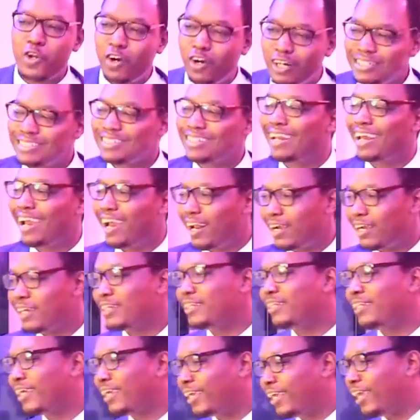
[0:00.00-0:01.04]
not
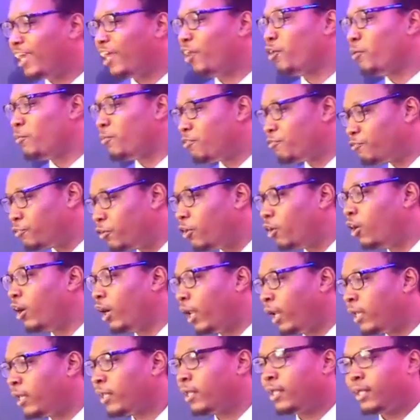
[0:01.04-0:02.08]
inherit the kingdom of God.